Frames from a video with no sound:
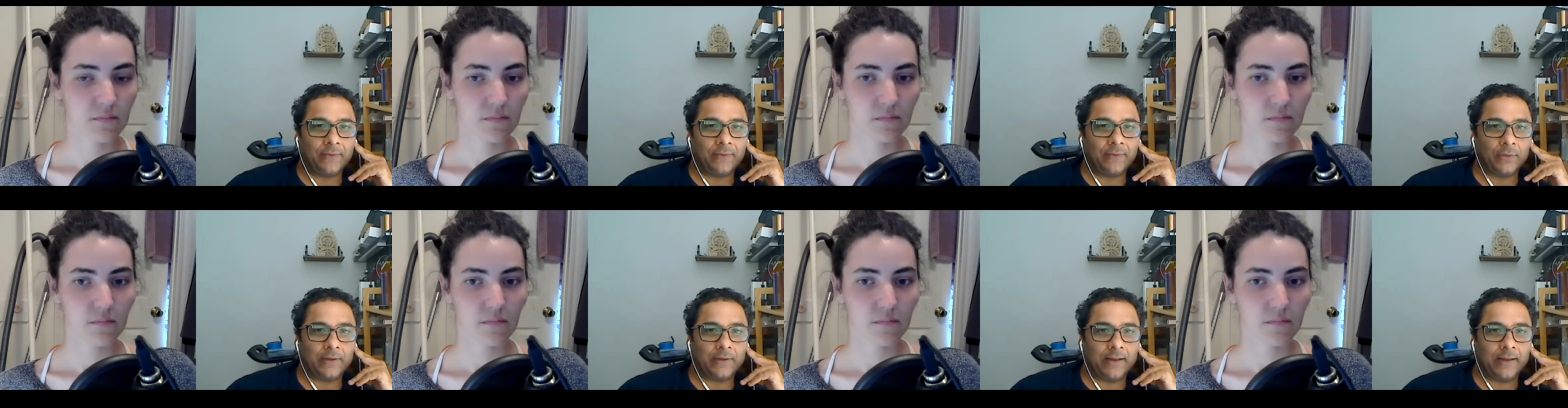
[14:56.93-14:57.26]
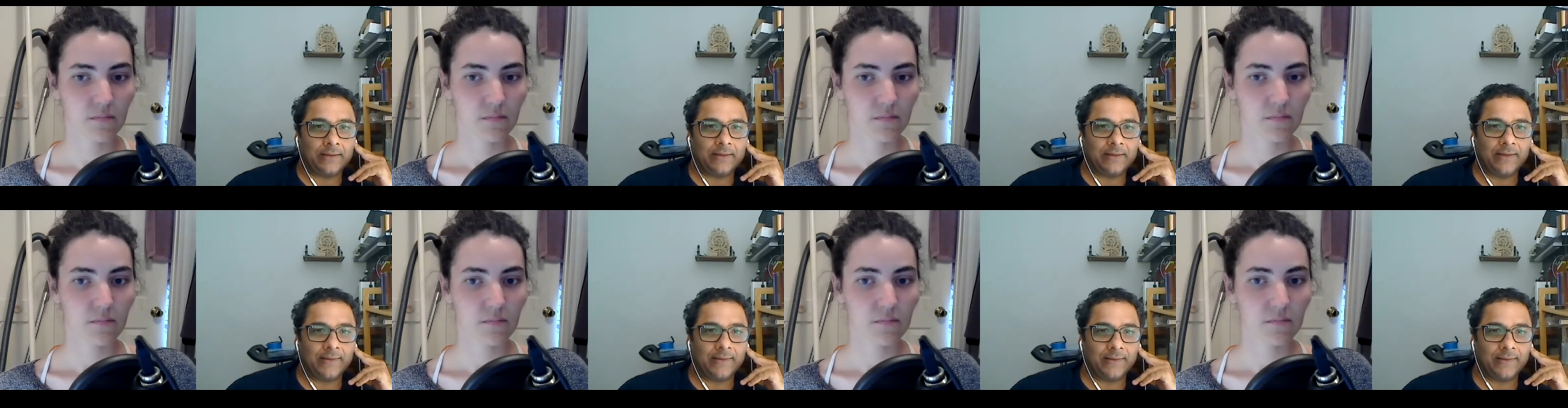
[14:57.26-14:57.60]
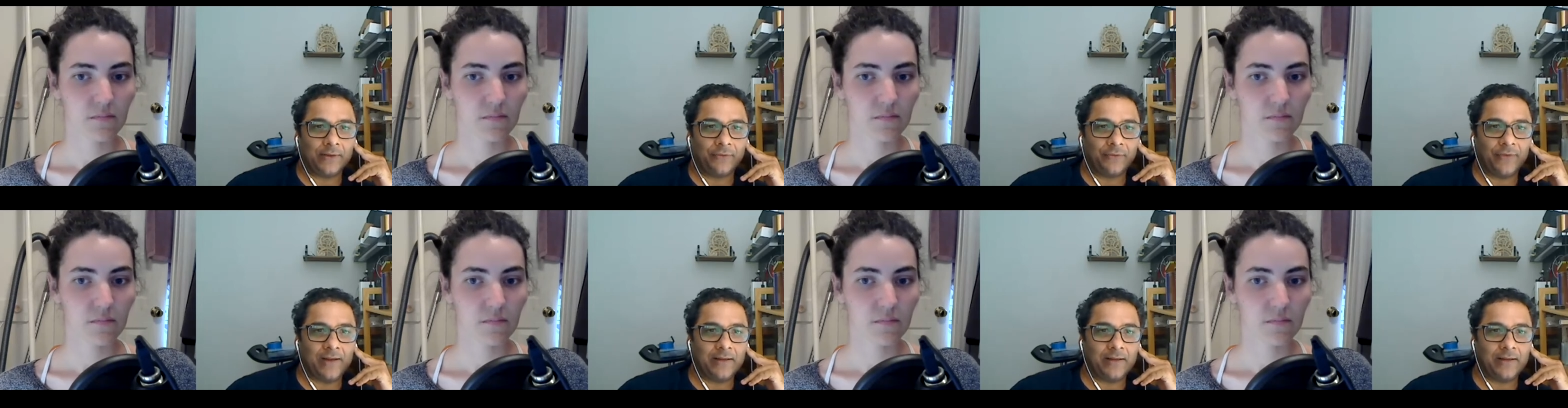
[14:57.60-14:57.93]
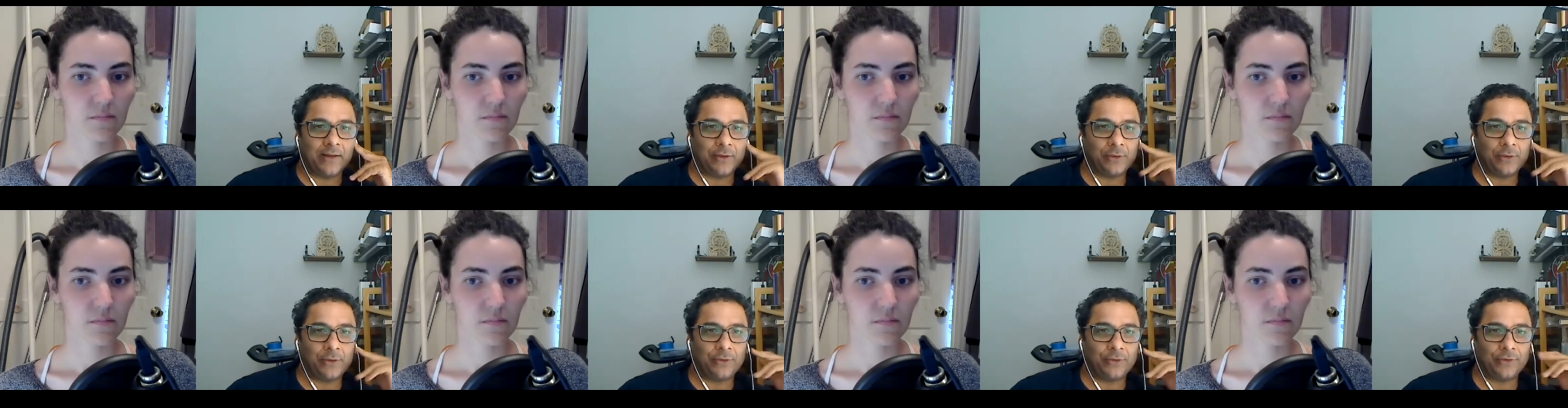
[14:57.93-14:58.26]
Speaker 1: if you think this is a
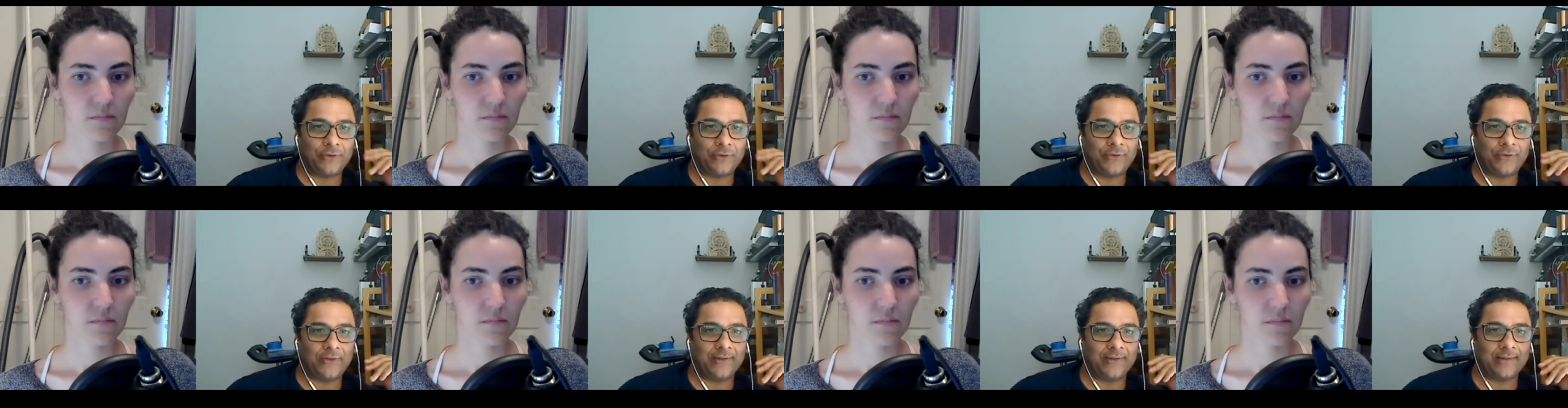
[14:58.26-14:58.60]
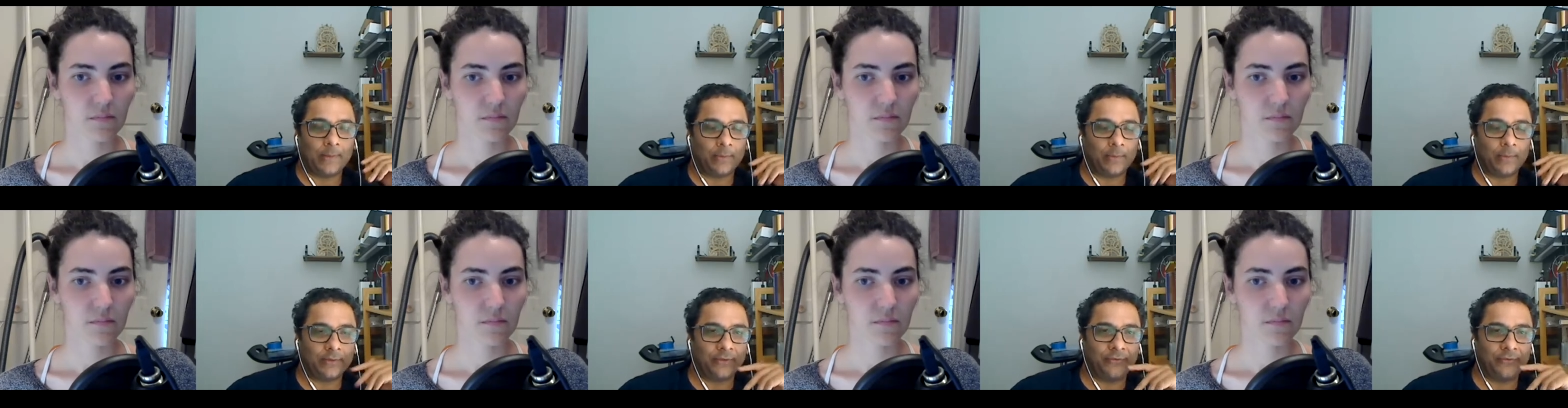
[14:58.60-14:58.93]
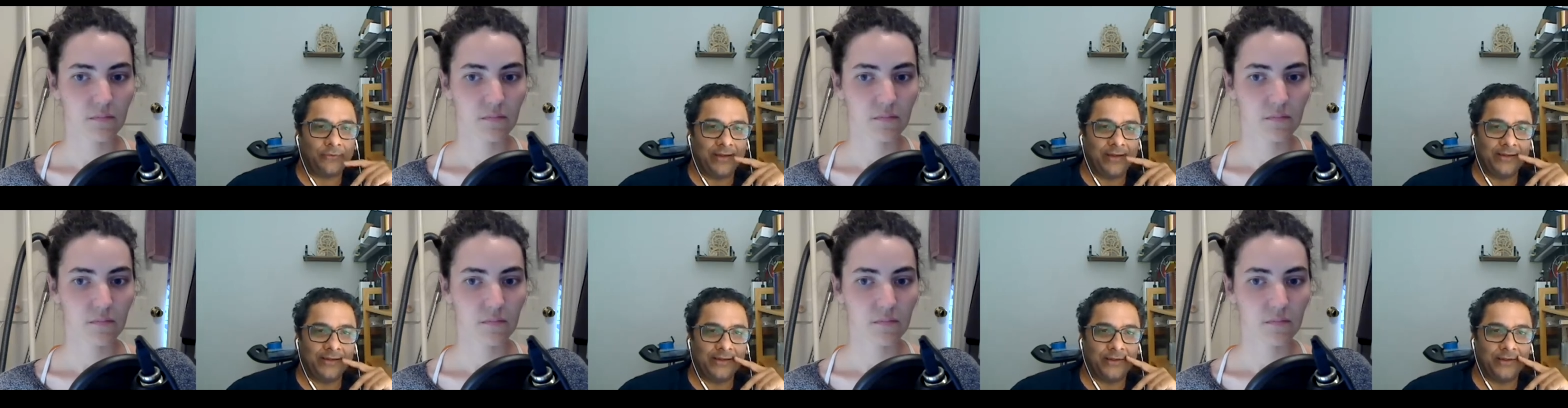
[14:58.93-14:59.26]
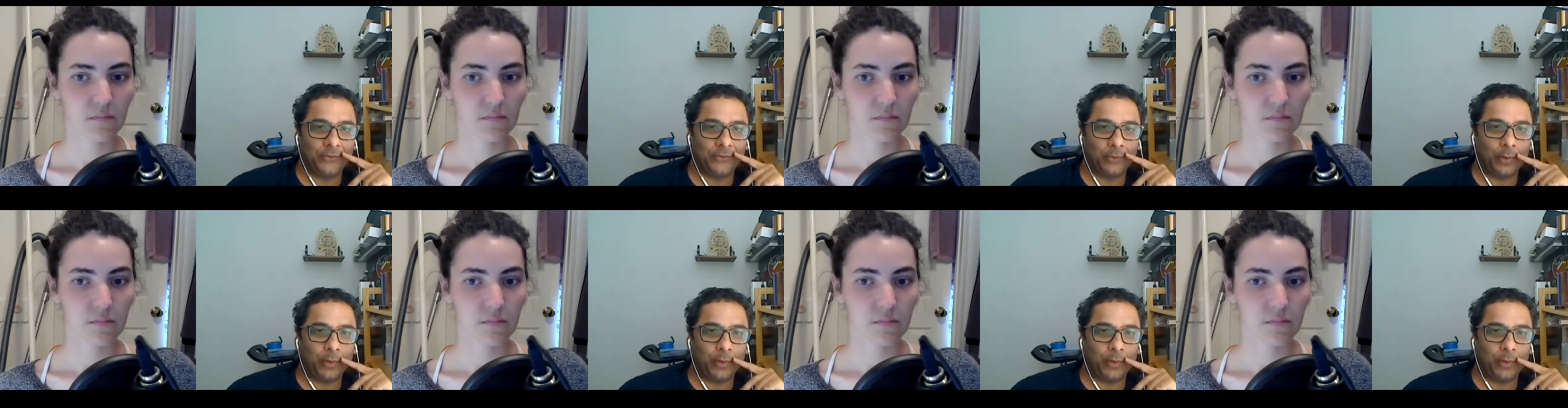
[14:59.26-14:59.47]
failure, you should see some of the failures